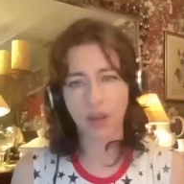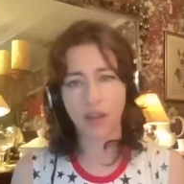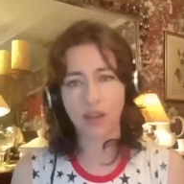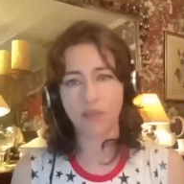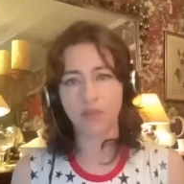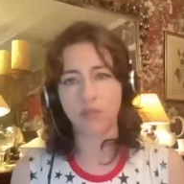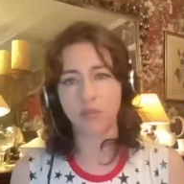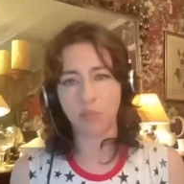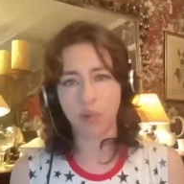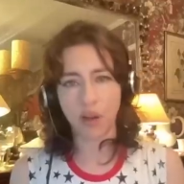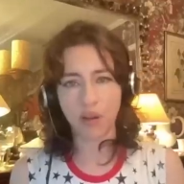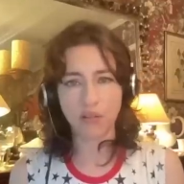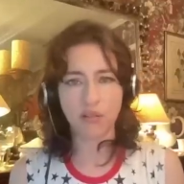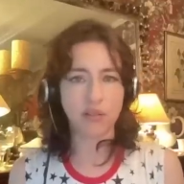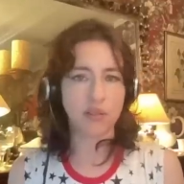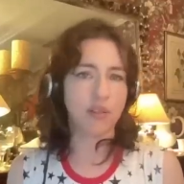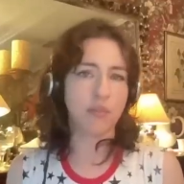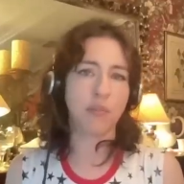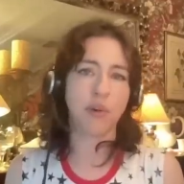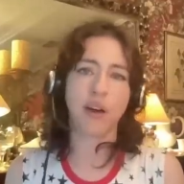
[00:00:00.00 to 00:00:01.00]
I have debunked
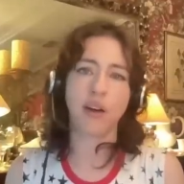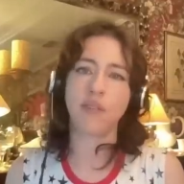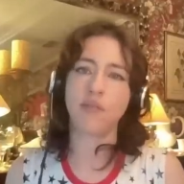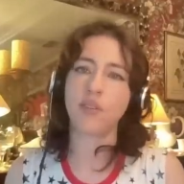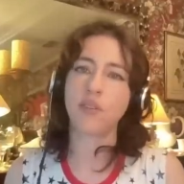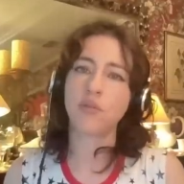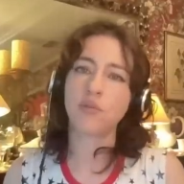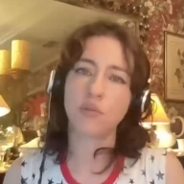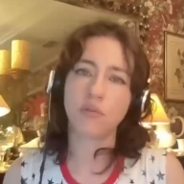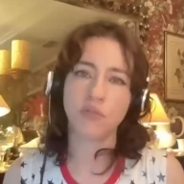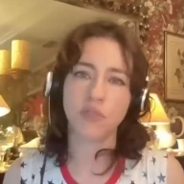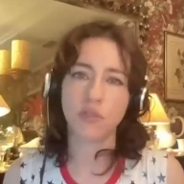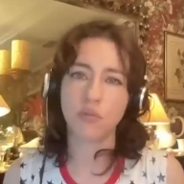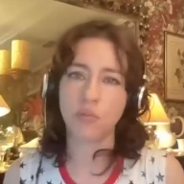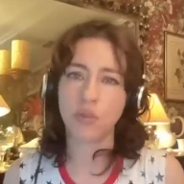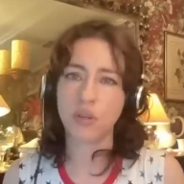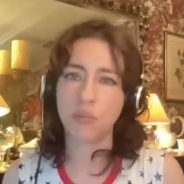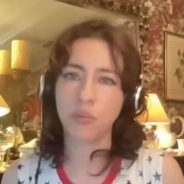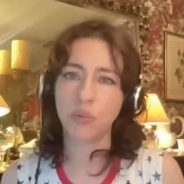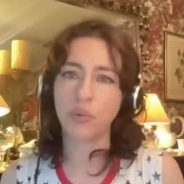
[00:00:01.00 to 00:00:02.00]
them. I've interviewed
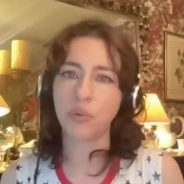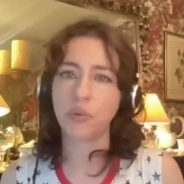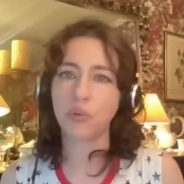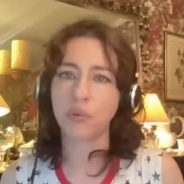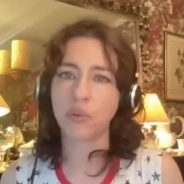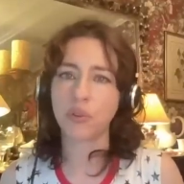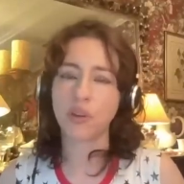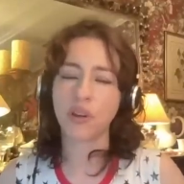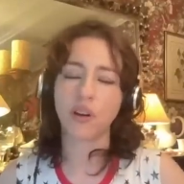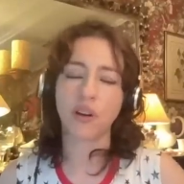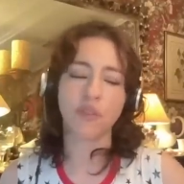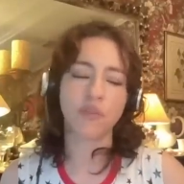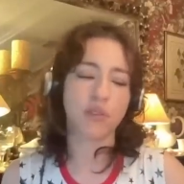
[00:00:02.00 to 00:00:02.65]
people who were there.